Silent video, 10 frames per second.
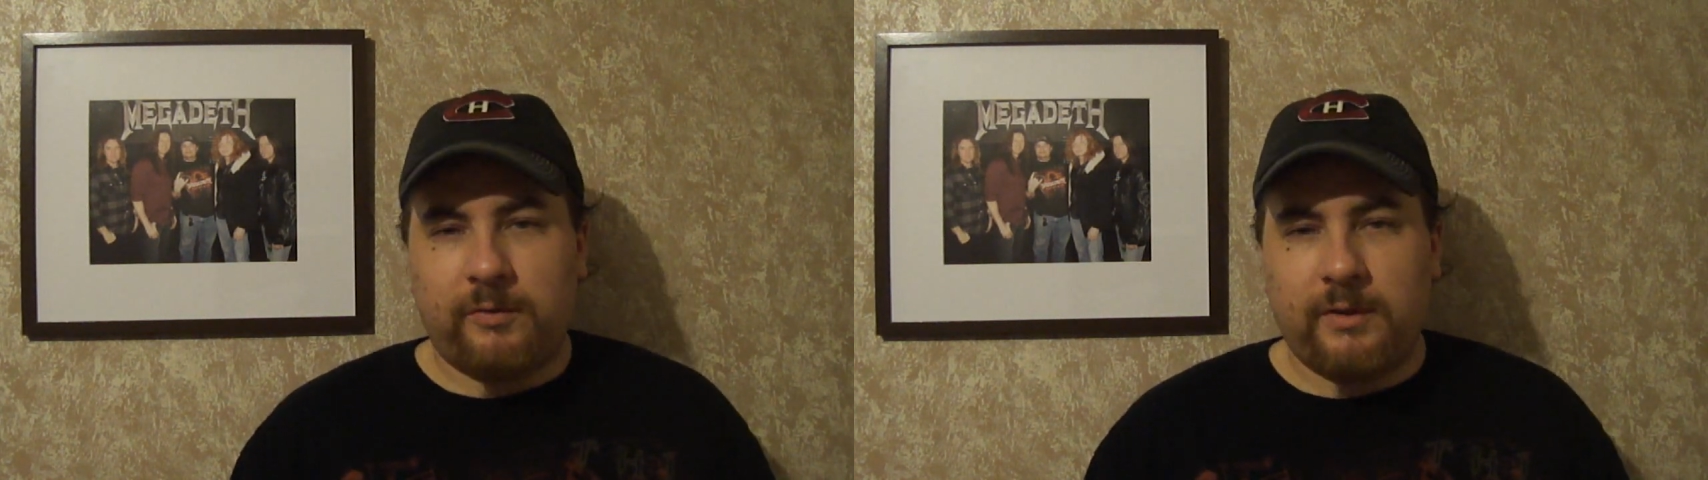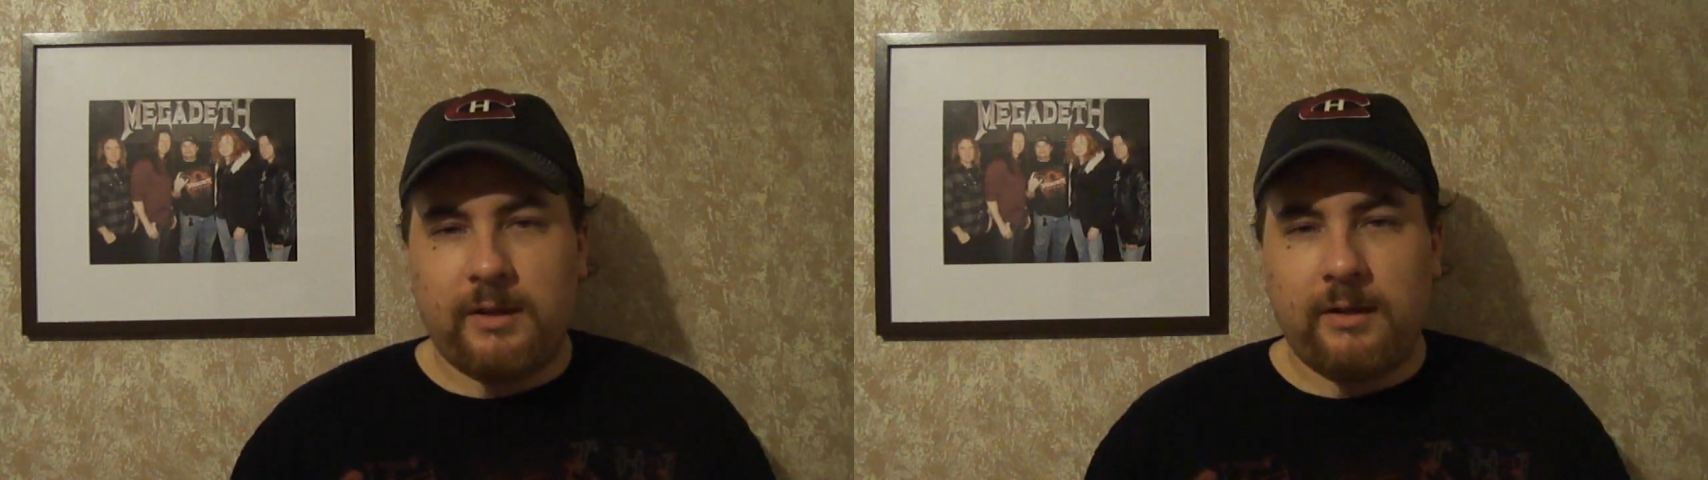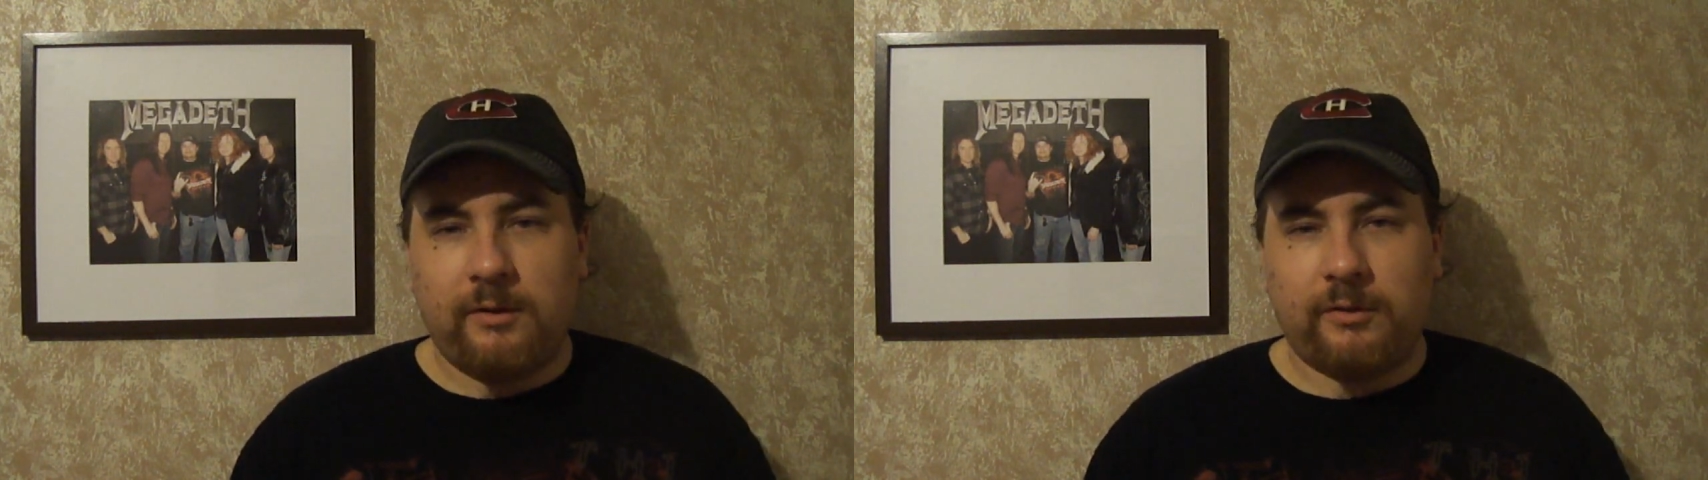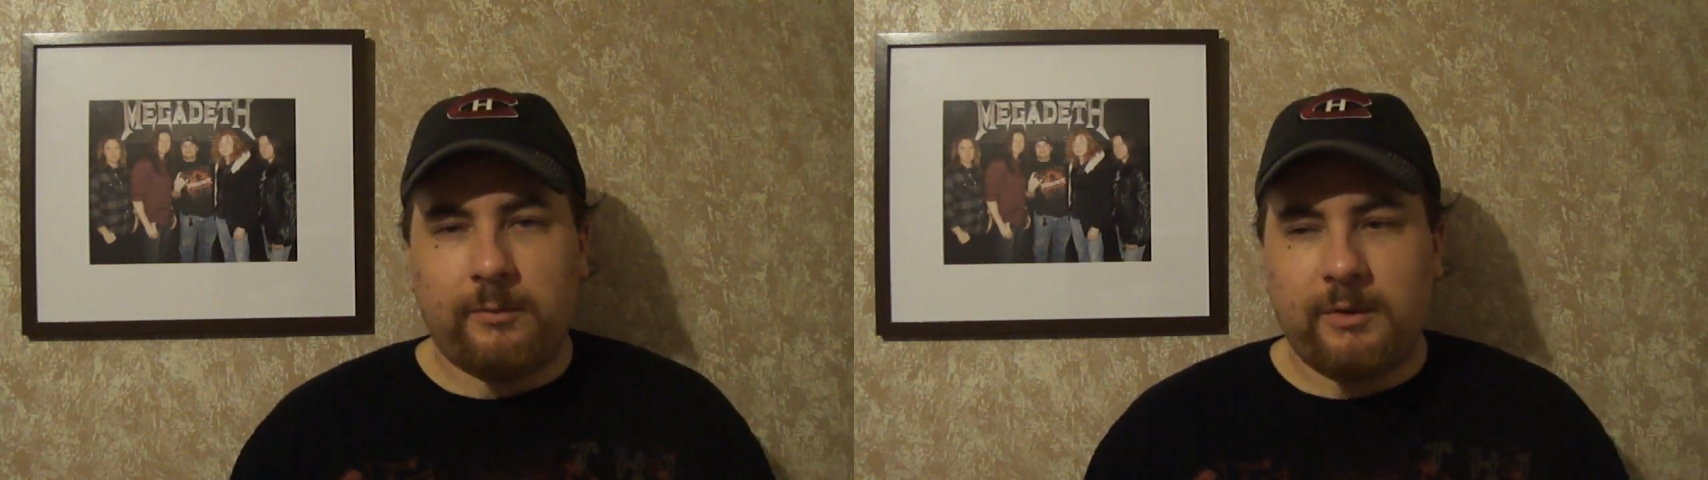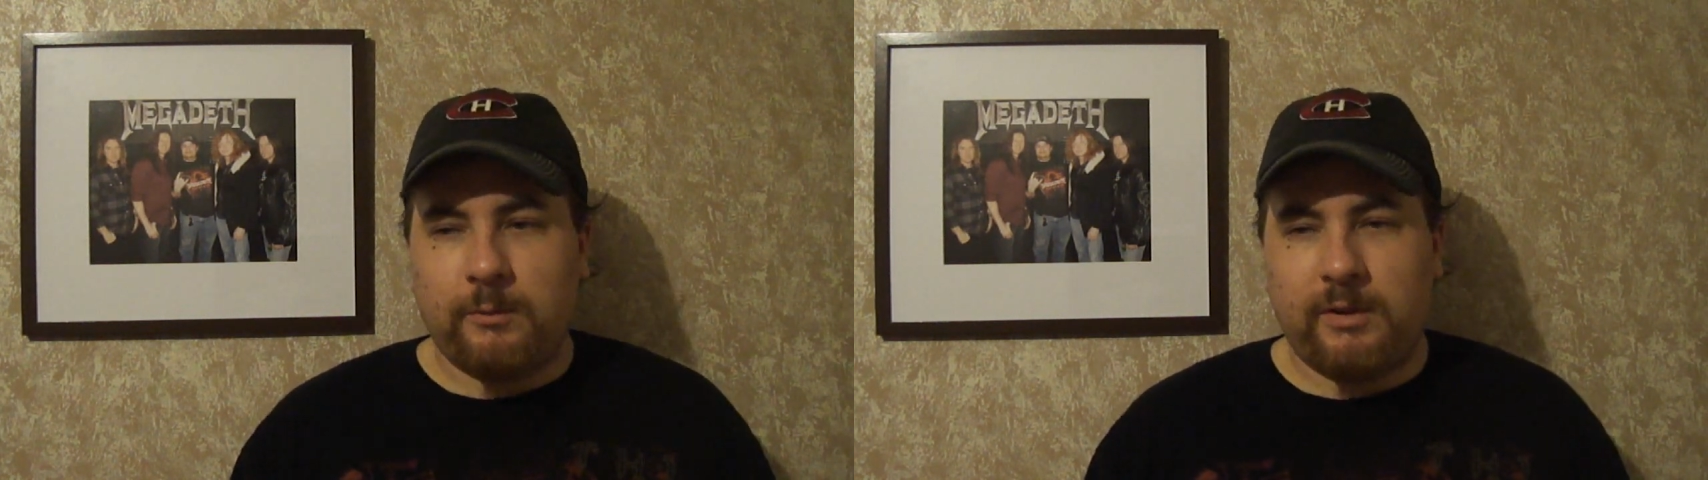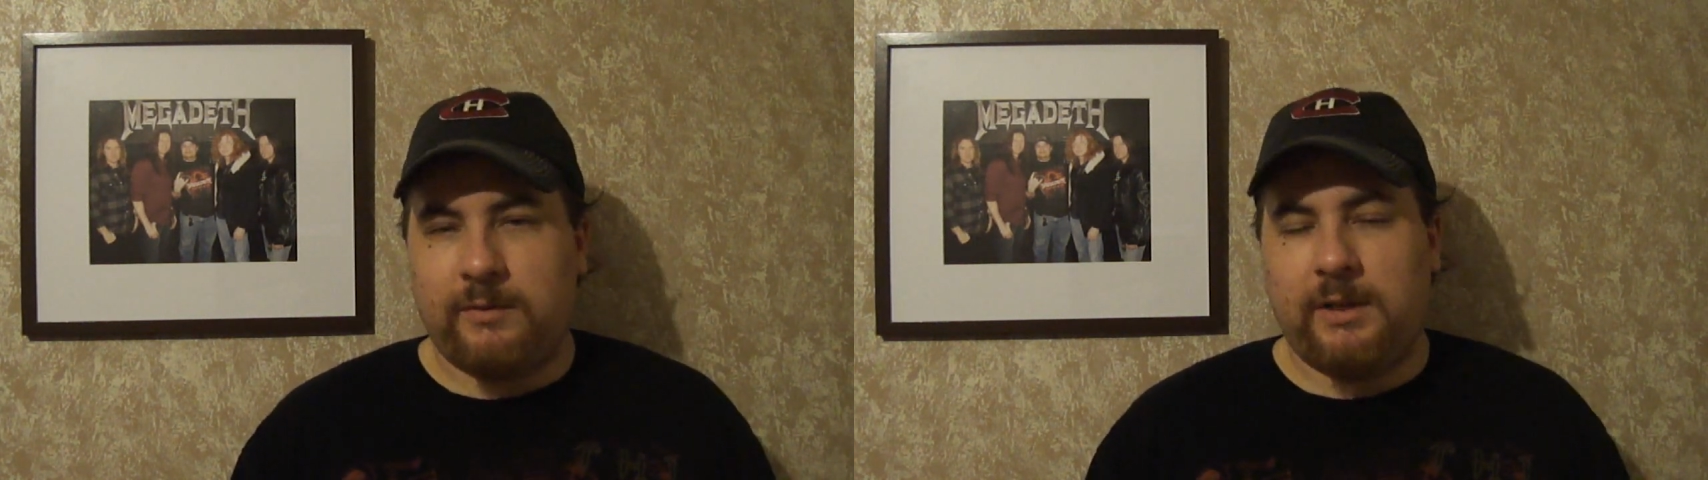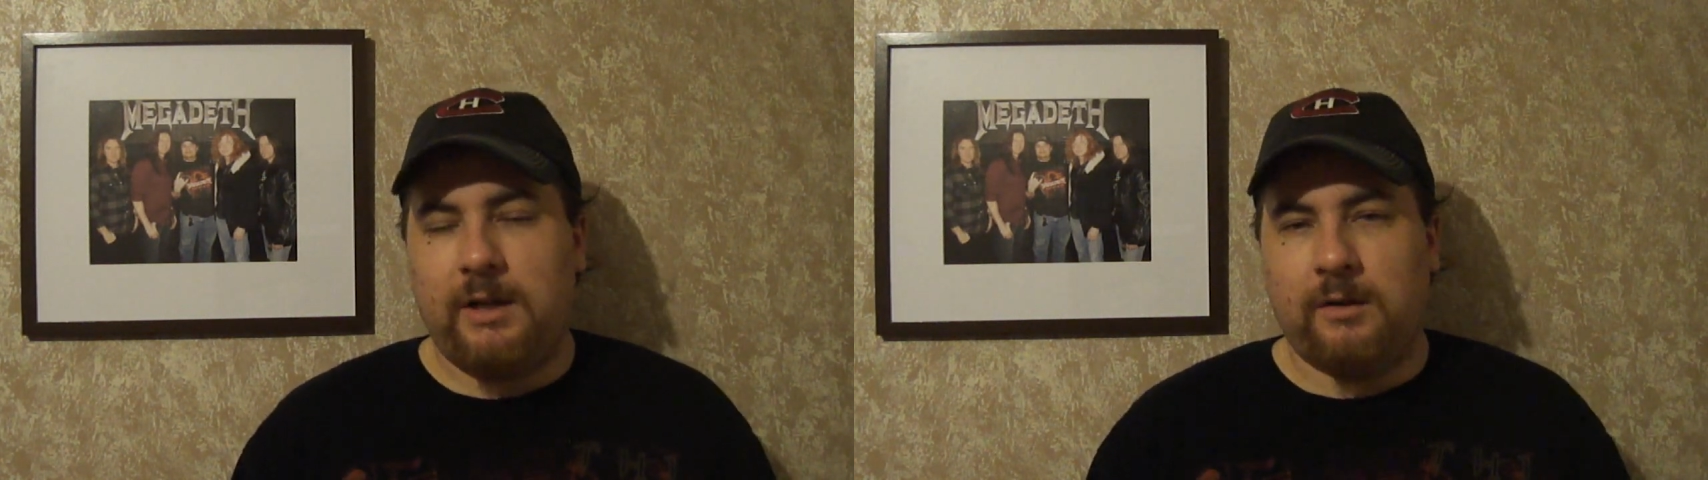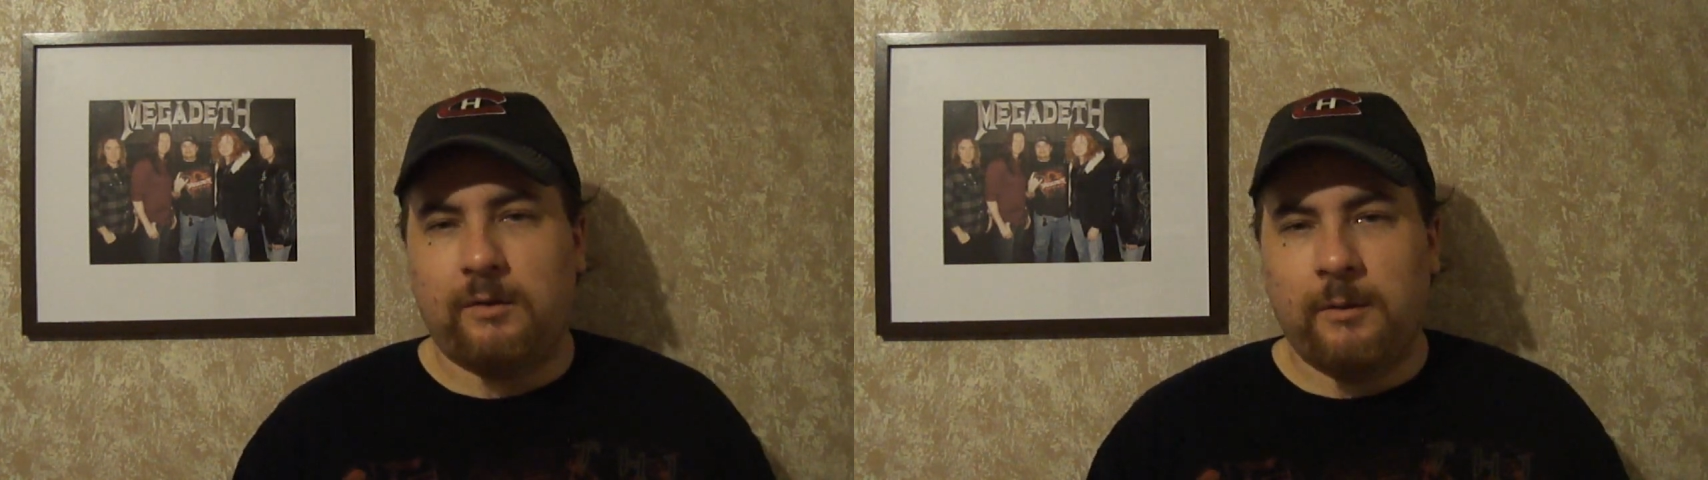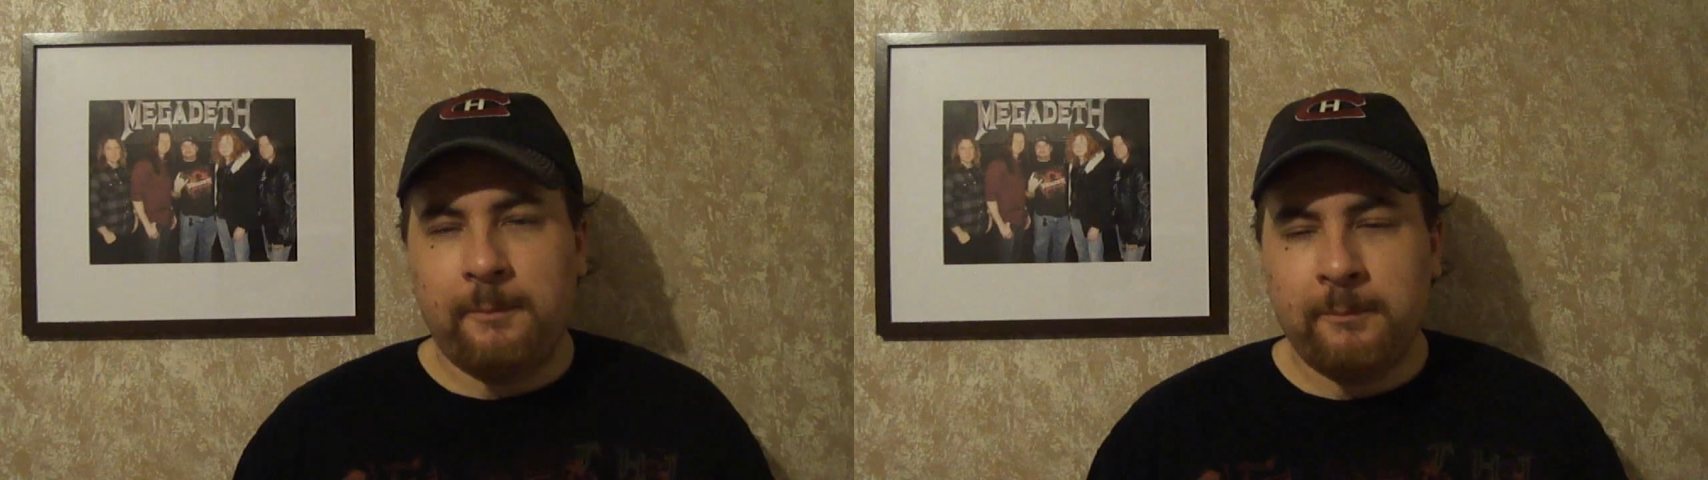for the night or something, whatever the case.